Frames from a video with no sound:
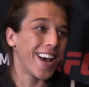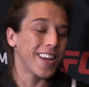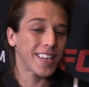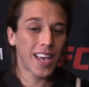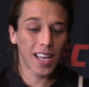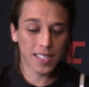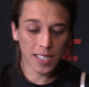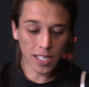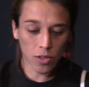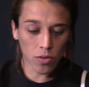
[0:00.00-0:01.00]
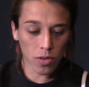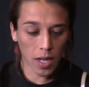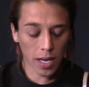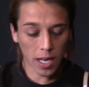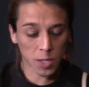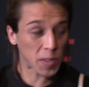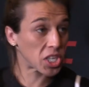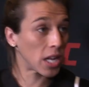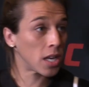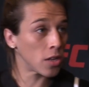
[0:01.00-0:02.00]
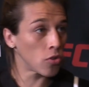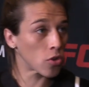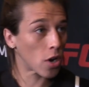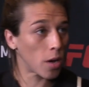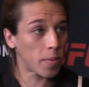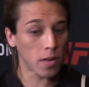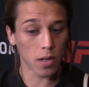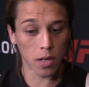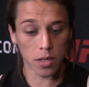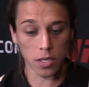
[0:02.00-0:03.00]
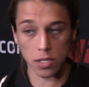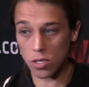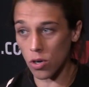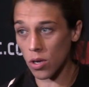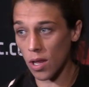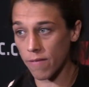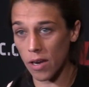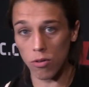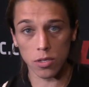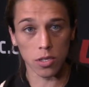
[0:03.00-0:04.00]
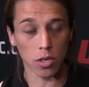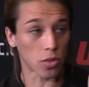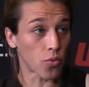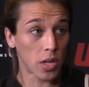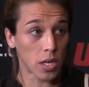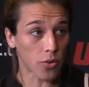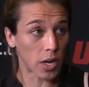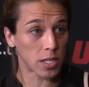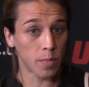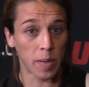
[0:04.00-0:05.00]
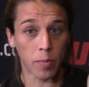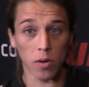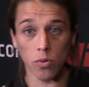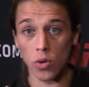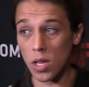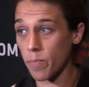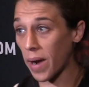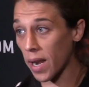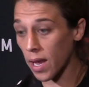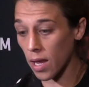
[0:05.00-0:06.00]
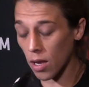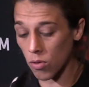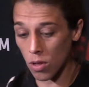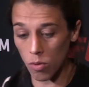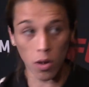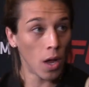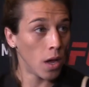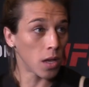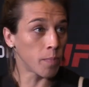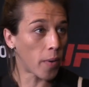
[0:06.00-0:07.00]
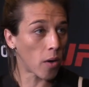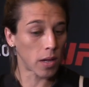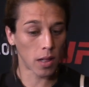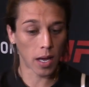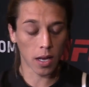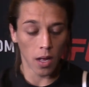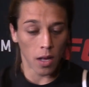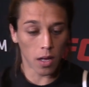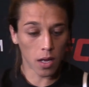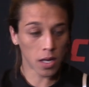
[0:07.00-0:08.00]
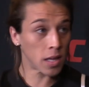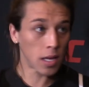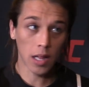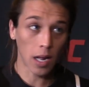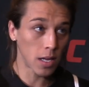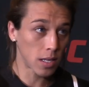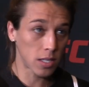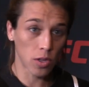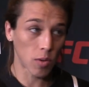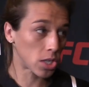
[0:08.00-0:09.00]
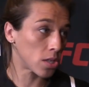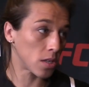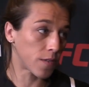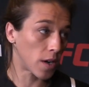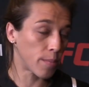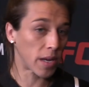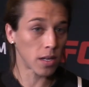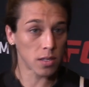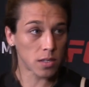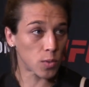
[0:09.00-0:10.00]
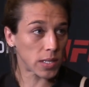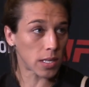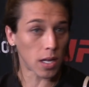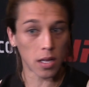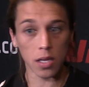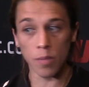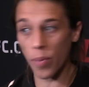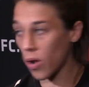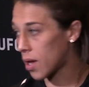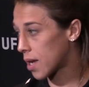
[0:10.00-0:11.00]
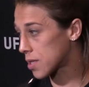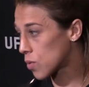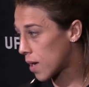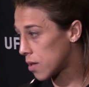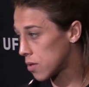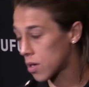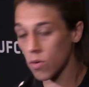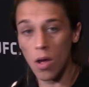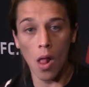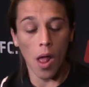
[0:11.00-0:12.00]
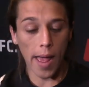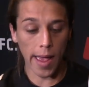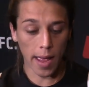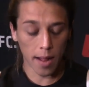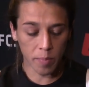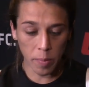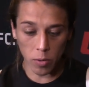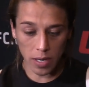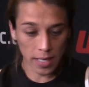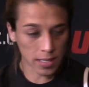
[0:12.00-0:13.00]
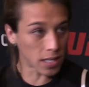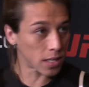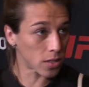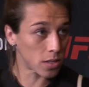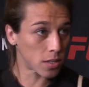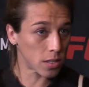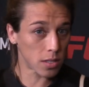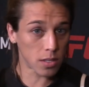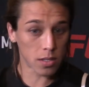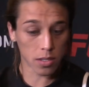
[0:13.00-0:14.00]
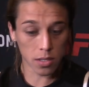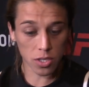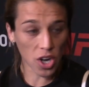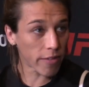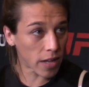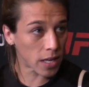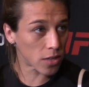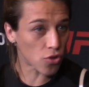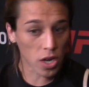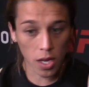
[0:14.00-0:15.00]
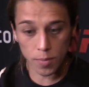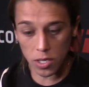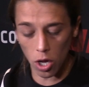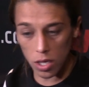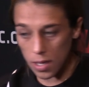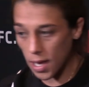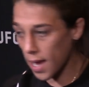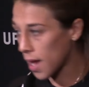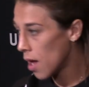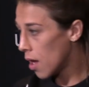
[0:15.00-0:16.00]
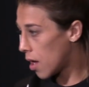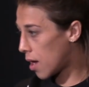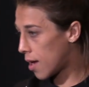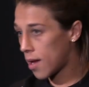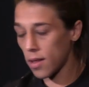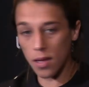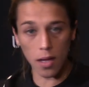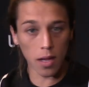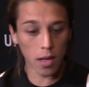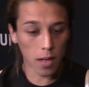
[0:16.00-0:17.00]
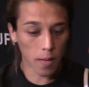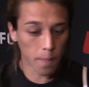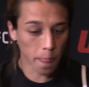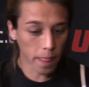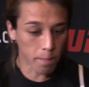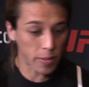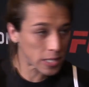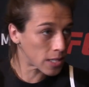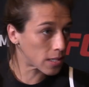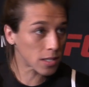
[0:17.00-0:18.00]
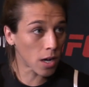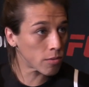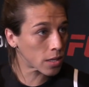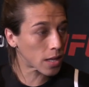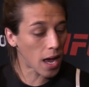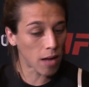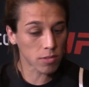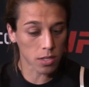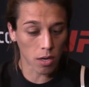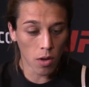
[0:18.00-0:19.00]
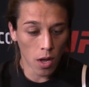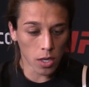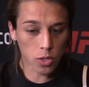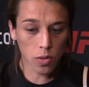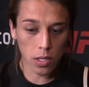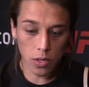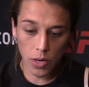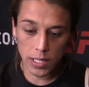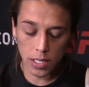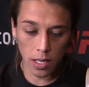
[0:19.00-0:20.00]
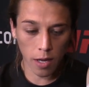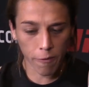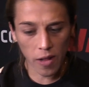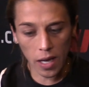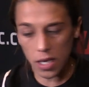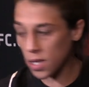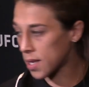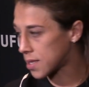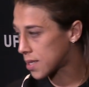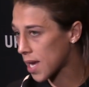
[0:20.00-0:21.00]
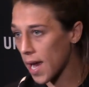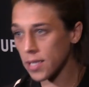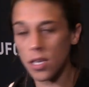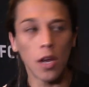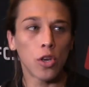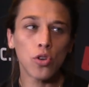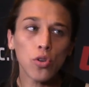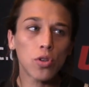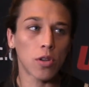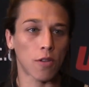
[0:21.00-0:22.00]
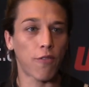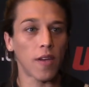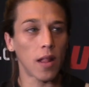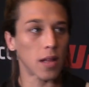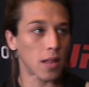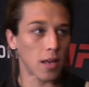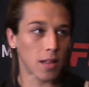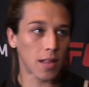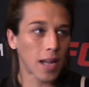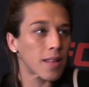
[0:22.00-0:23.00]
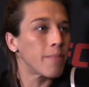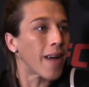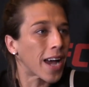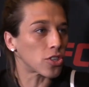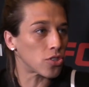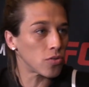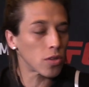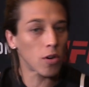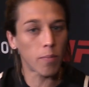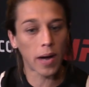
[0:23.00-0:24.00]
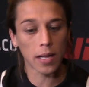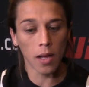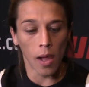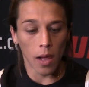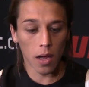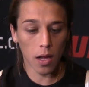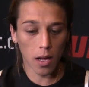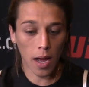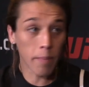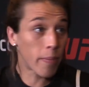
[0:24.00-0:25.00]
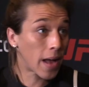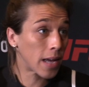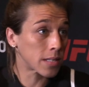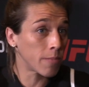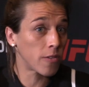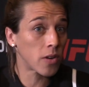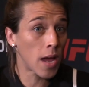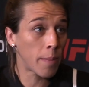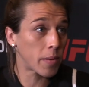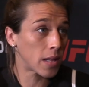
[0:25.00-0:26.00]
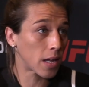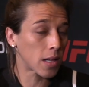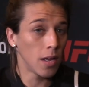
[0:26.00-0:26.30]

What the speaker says: Yeah, yes, I do. Like, especially in Europe, this coronavirus got really crazy. People are really panicking, you know, in Poland. Like, in Italy, the situation is very bad, and in Switzerland, in Poland as well, you know. And people canceling the traveling trips, holiday, and the business is going down. So it's really crazy. And I feel like in the States, you don't feel it that much, you know. But I'm blessed. I'm very happy that,